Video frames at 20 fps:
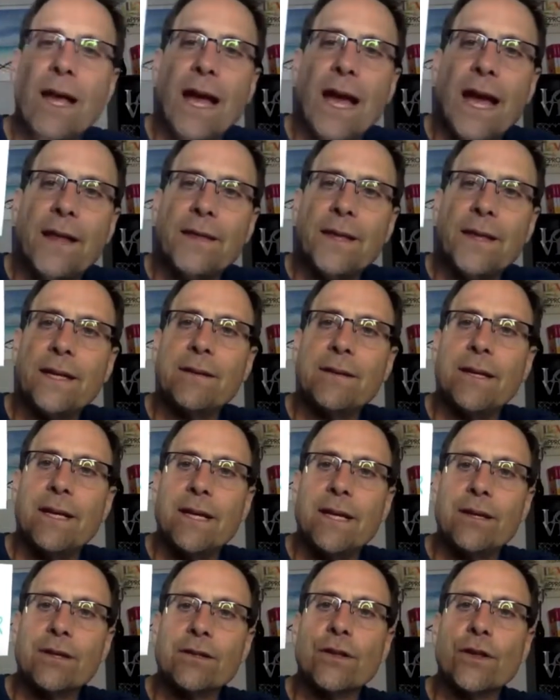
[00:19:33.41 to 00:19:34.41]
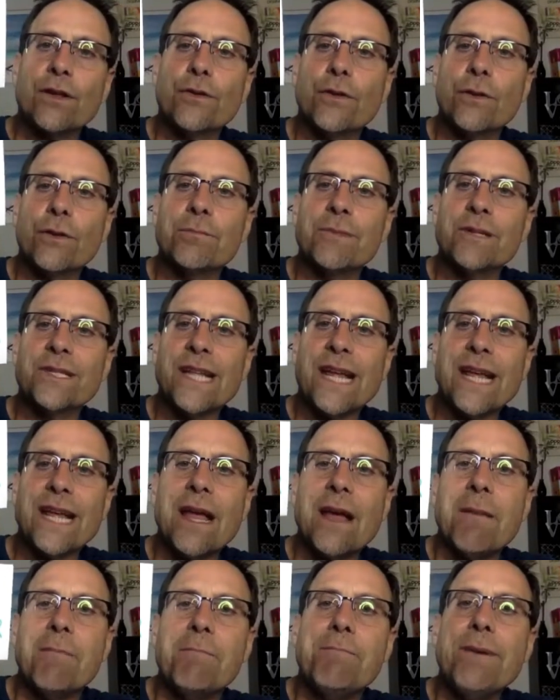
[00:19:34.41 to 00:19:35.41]
And then here's the third
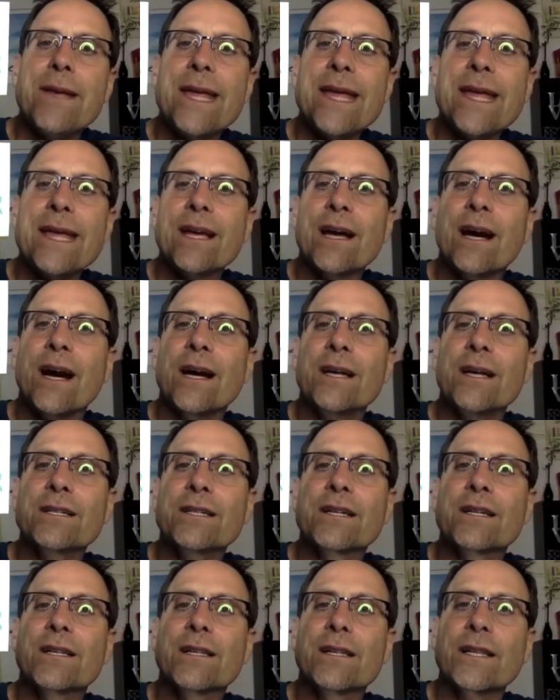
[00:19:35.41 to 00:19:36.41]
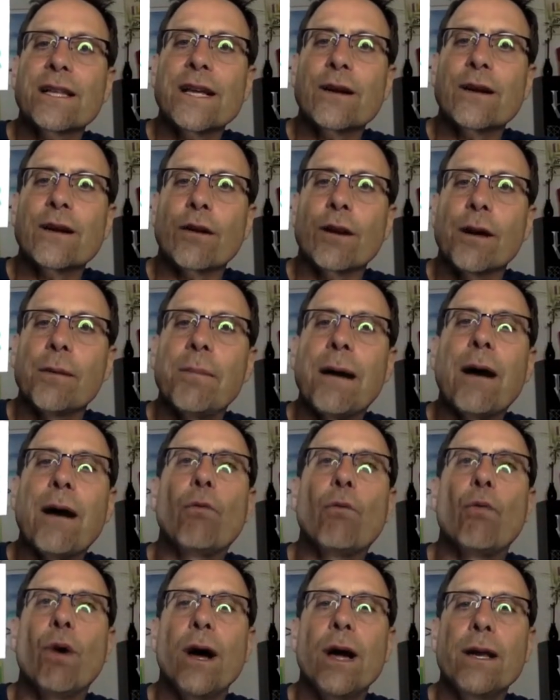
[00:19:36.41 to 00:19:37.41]
mistake, being unclear
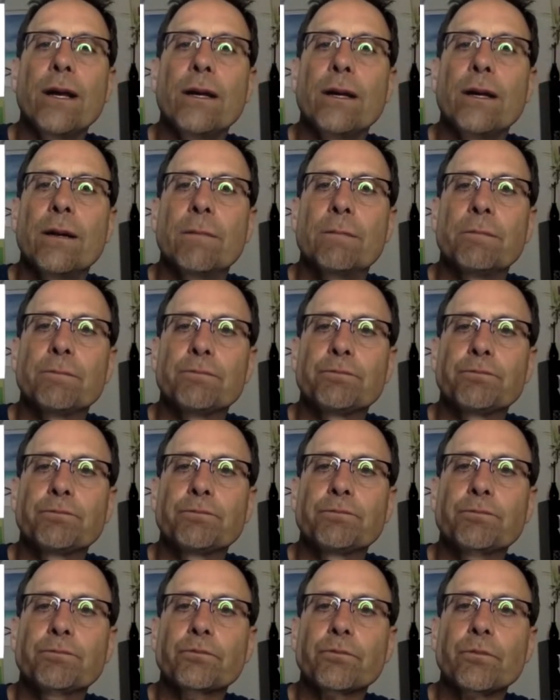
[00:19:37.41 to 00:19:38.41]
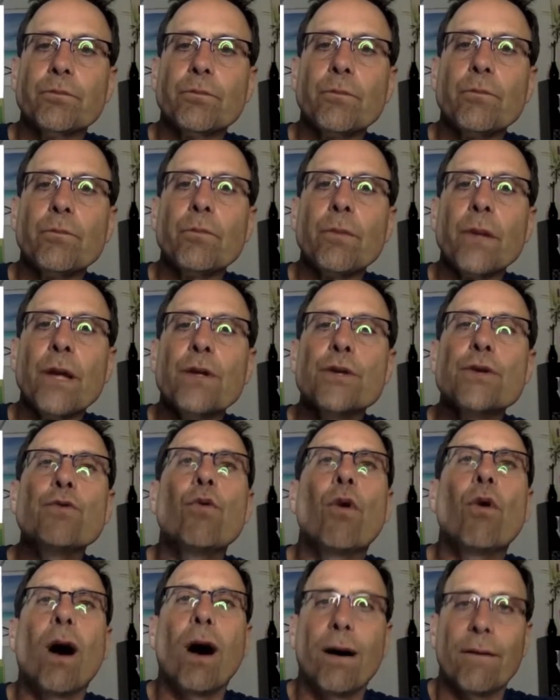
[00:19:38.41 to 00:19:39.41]
about what
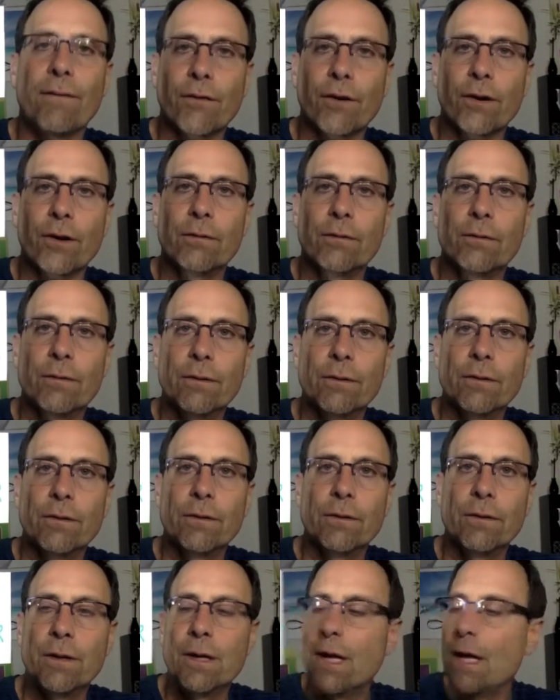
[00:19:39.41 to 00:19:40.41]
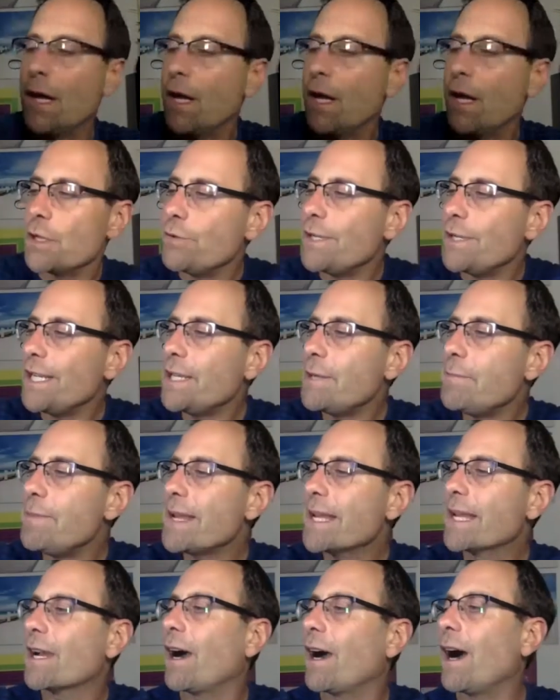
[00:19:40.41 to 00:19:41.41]
you offer. You need to
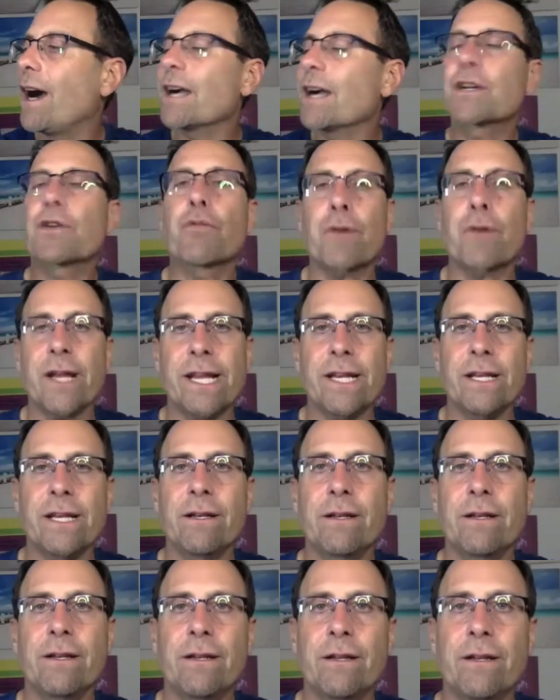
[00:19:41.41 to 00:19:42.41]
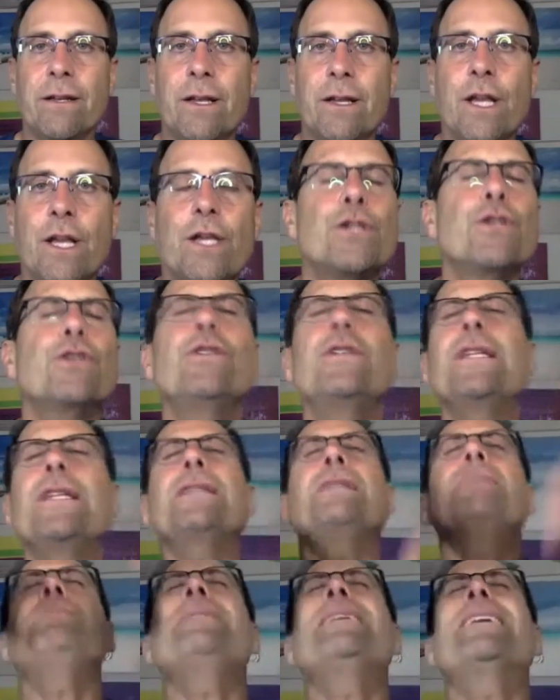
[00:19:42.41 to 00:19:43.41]
be concrete. You
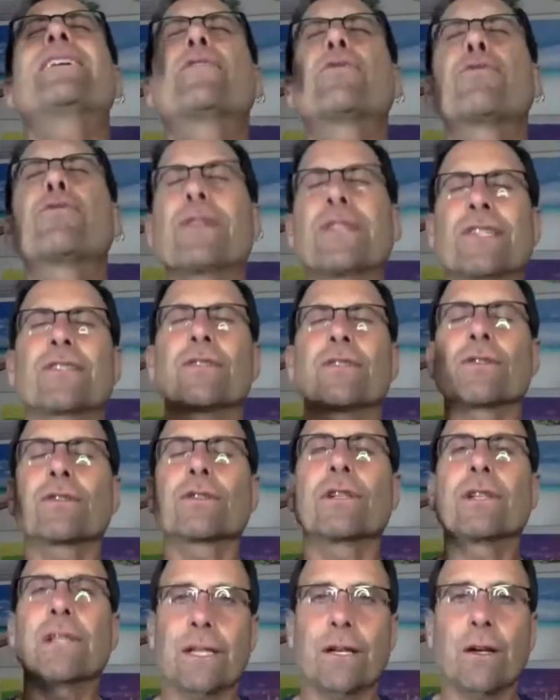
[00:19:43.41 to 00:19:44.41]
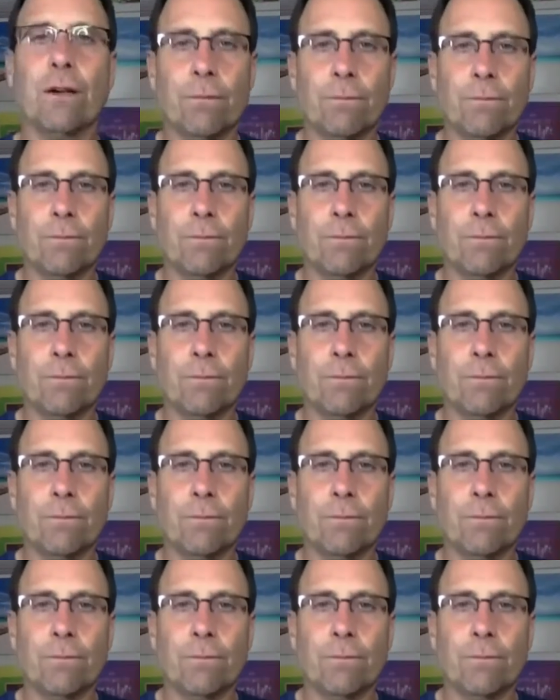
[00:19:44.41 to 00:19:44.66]
need to be crystal clear.